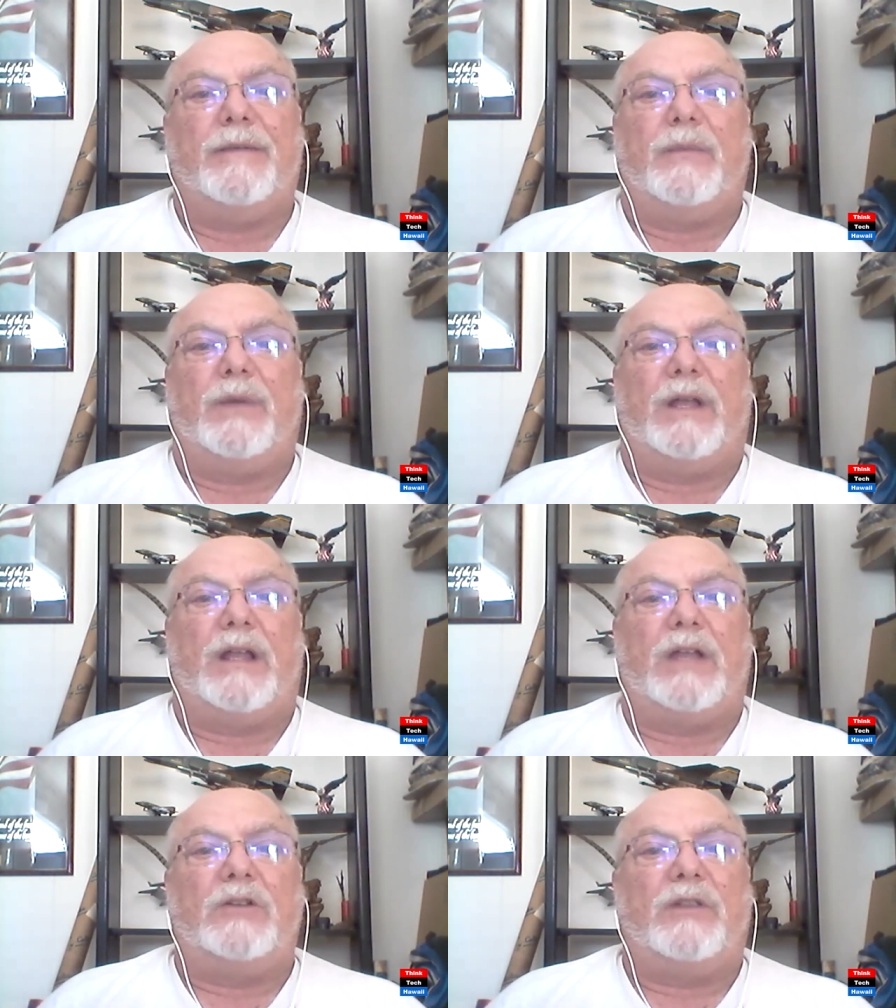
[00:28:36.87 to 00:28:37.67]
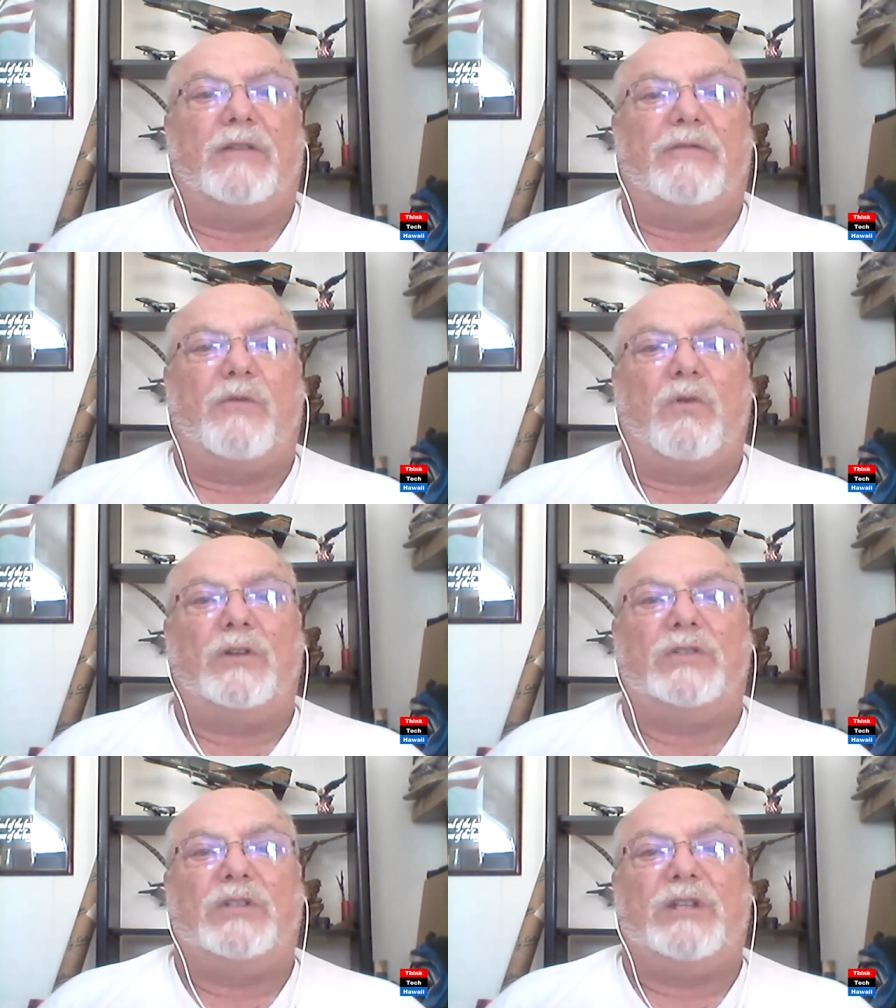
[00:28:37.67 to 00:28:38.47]
But I know that
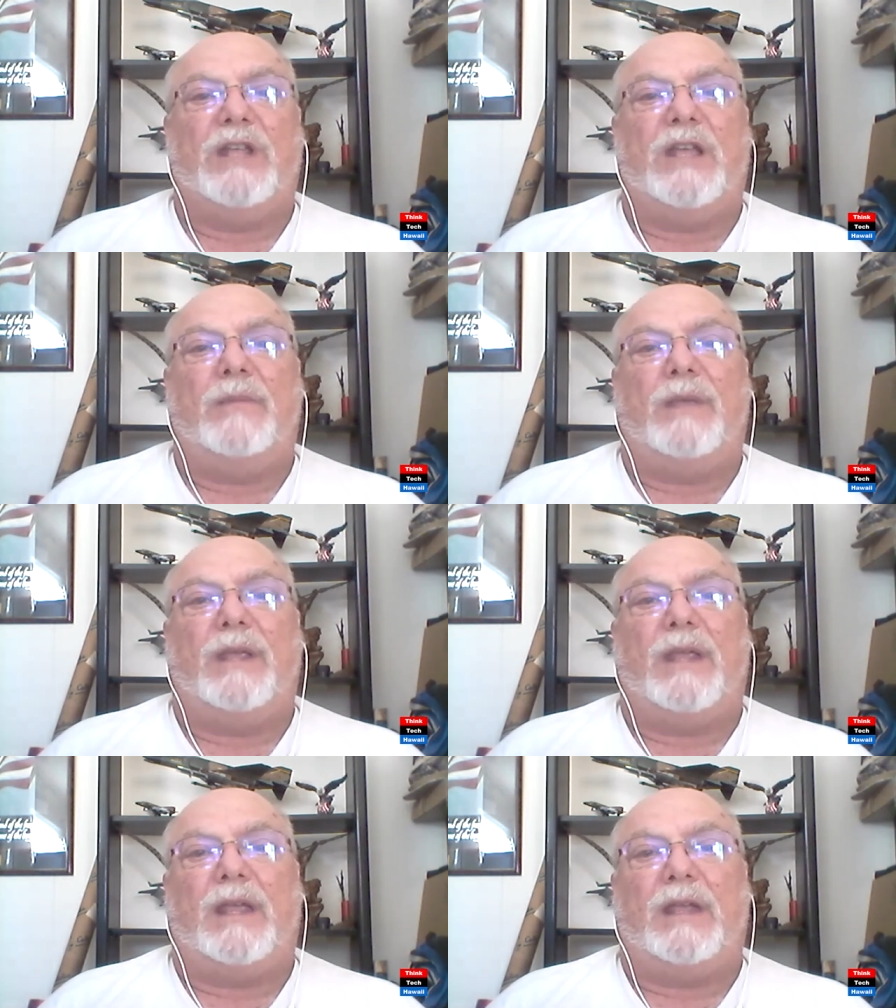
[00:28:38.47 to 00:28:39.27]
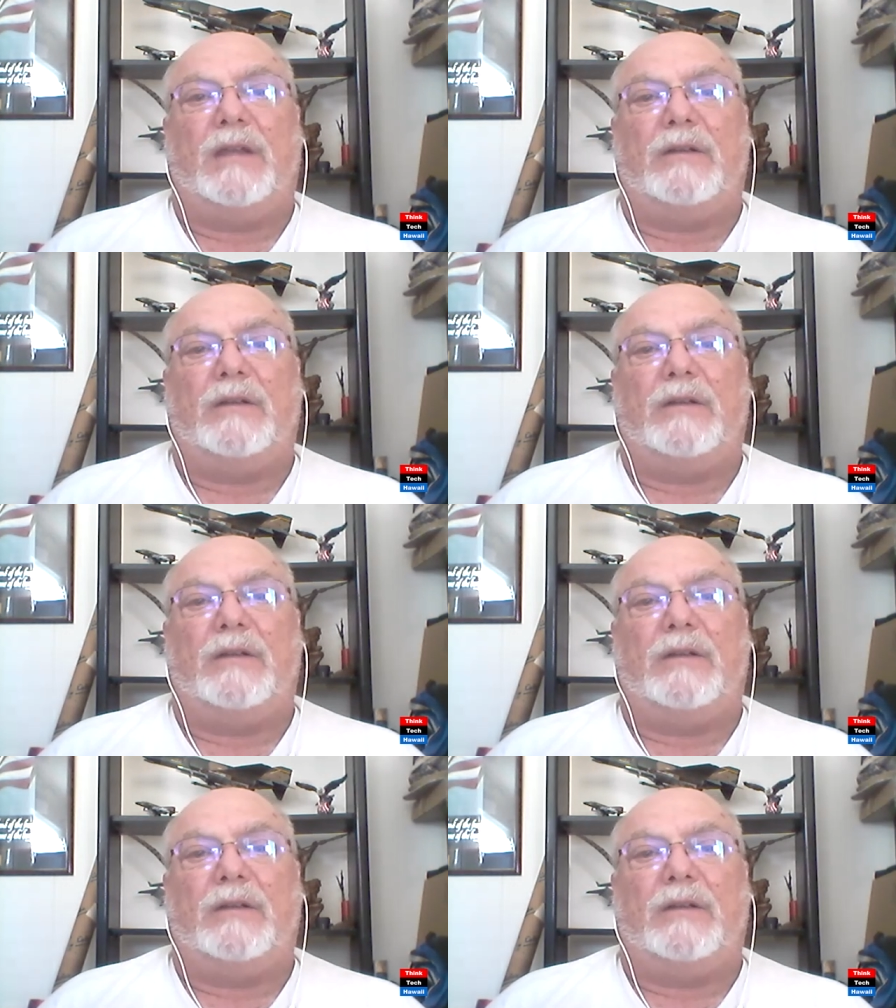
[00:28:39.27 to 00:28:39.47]
Ford, GM, and